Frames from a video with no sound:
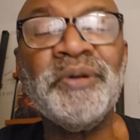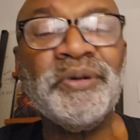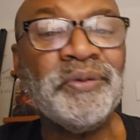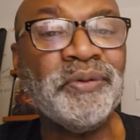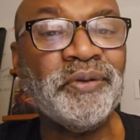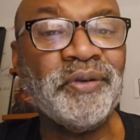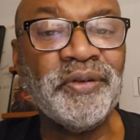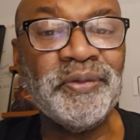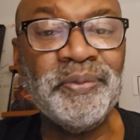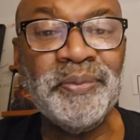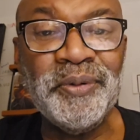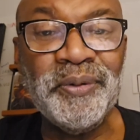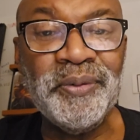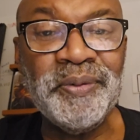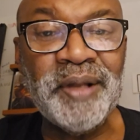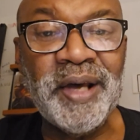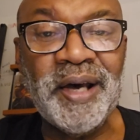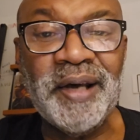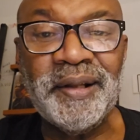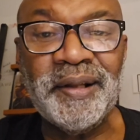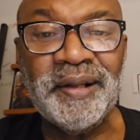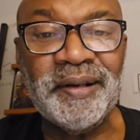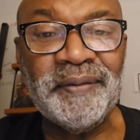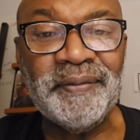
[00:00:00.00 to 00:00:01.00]
which was a
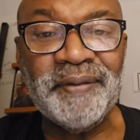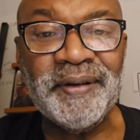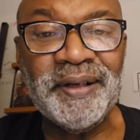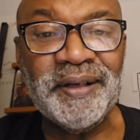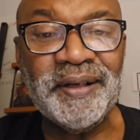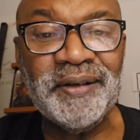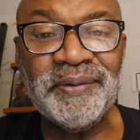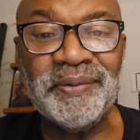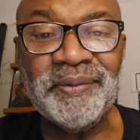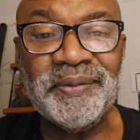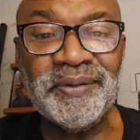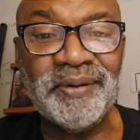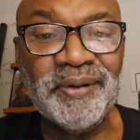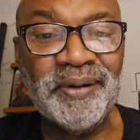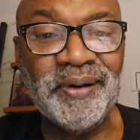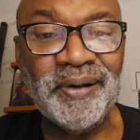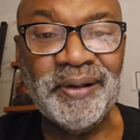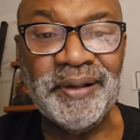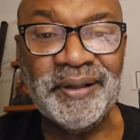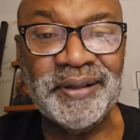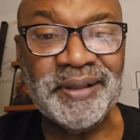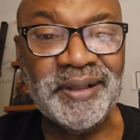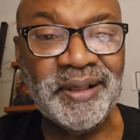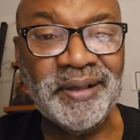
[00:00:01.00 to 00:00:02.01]
smoothed out, Leviticus was
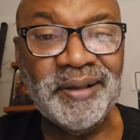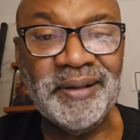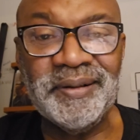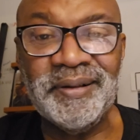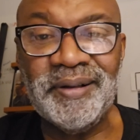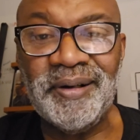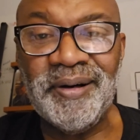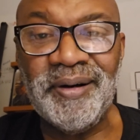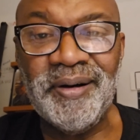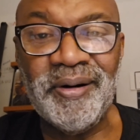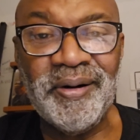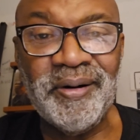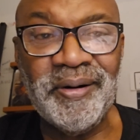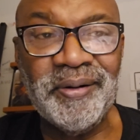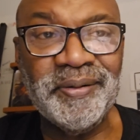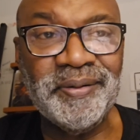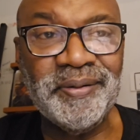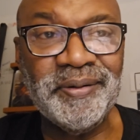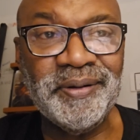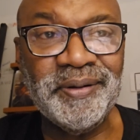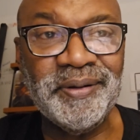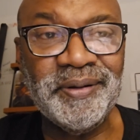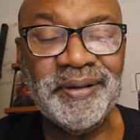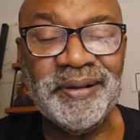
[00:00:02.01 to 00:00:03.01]
all adult,
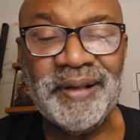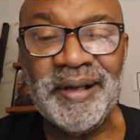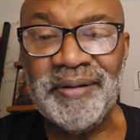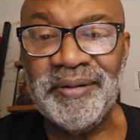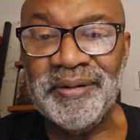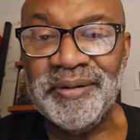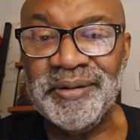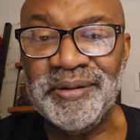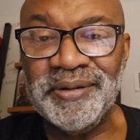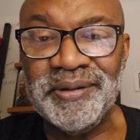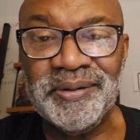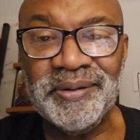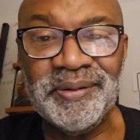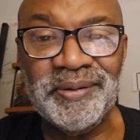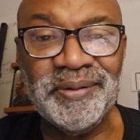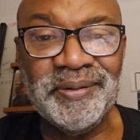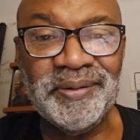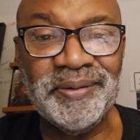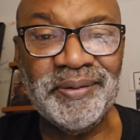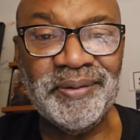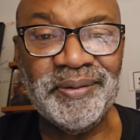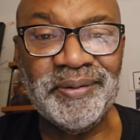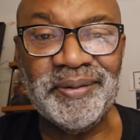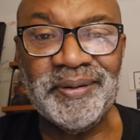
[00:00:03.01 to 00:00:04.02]
hard leather
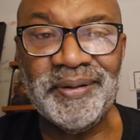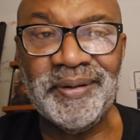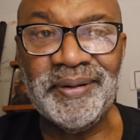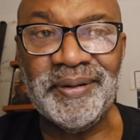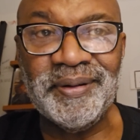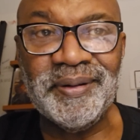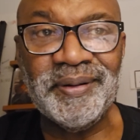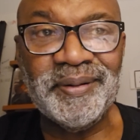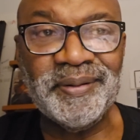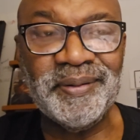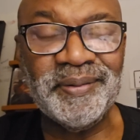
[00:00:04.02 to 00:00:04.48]
shoes,